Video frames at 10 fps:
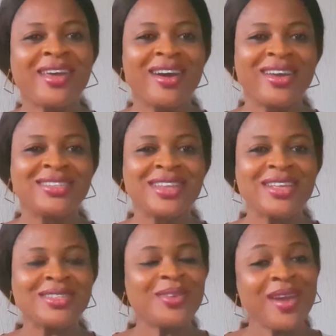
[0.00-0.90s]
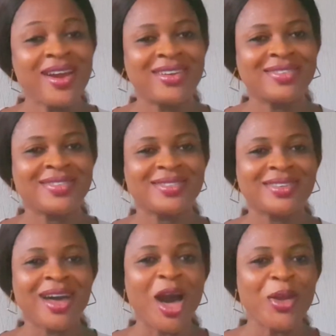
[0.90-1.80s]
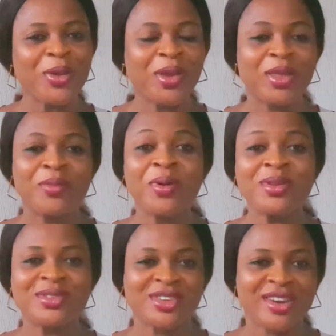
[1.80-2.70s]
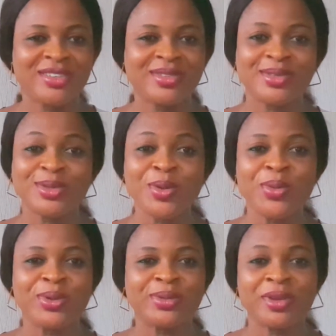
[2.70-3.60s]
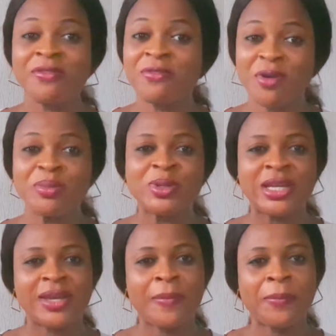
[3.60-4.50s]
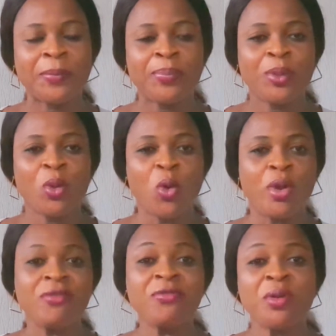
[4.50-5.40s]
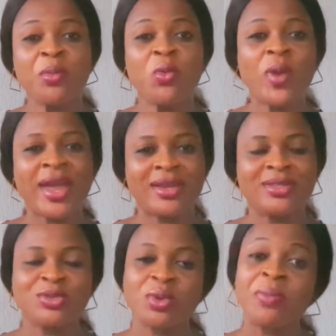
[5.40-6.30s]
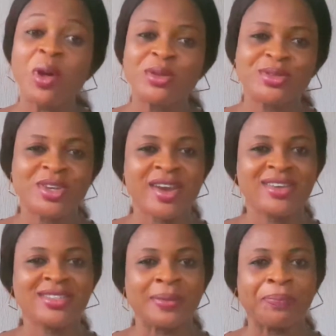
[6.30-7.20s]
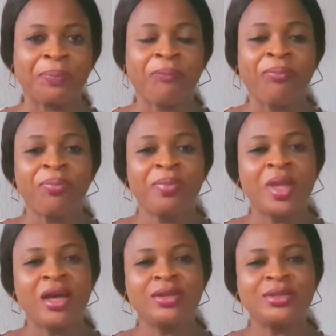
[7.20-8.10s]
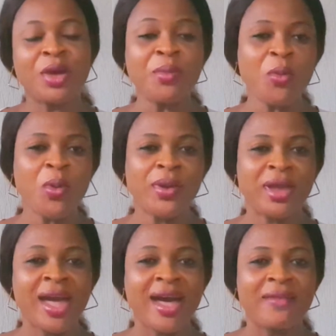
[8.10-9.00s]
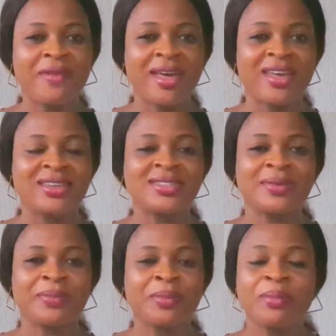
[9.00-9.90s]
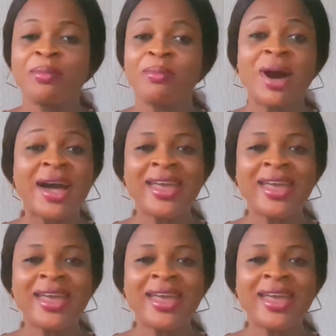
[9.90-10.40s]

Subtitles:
guys, let's look at how you can apologize to someone informally or informal ways to apologize. Now, number one I have is my